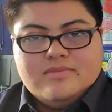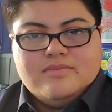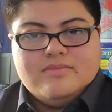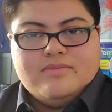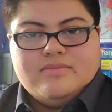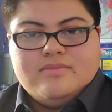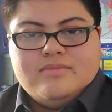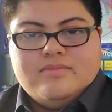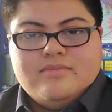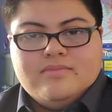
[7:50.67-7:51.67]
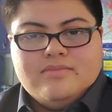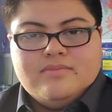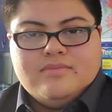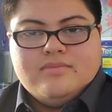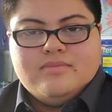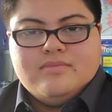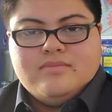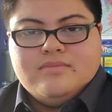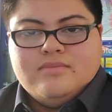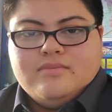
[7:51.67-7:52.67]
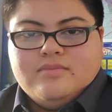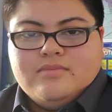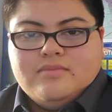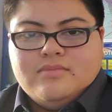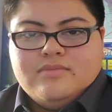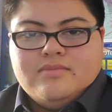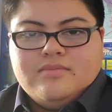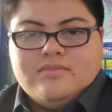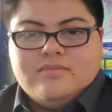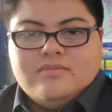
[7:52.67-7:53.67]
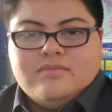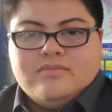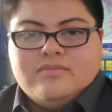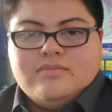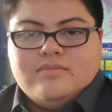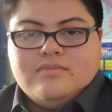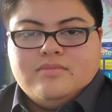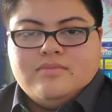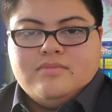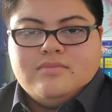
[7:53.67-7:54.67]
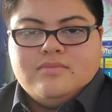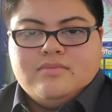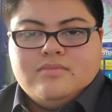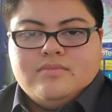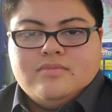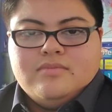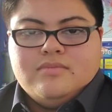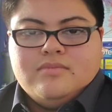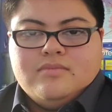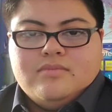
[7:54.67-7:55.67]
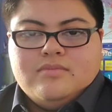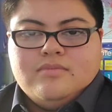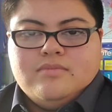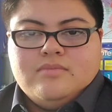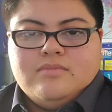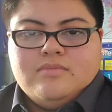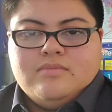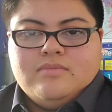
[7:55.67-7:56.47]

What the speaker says: (not speaking)